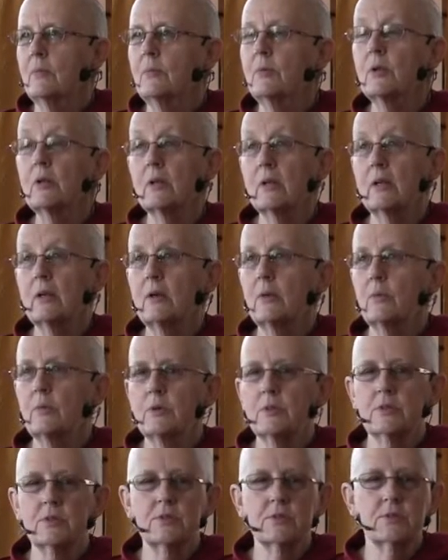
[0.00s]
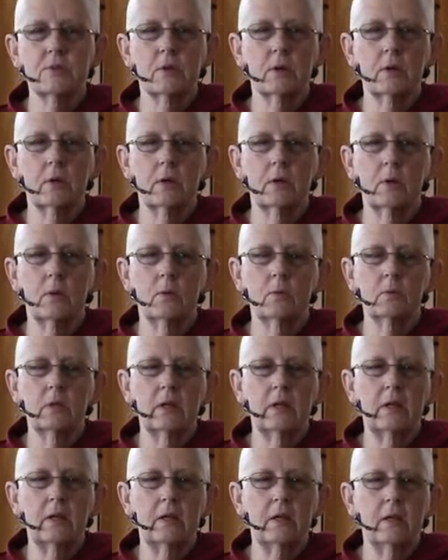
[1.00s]
really, it was
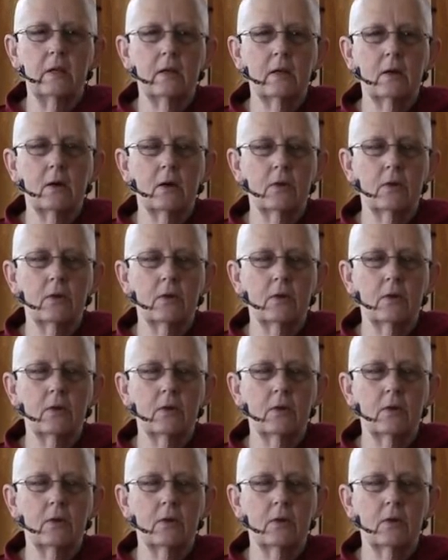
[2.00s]
only